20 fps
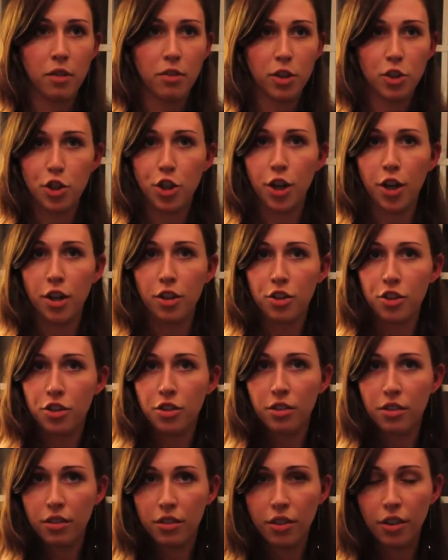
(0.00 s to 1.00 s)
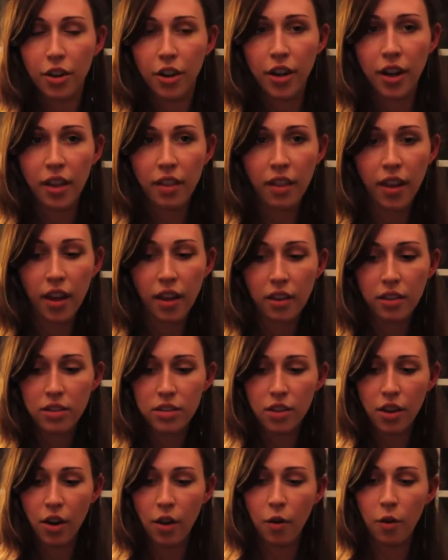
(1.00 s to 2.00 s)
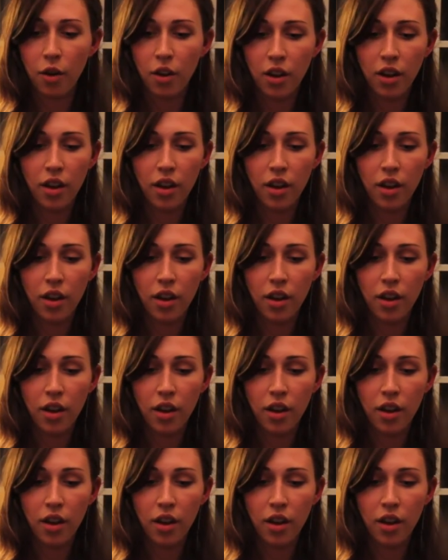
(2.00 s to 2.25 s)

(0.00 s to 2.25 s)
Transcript: of a church or anything. So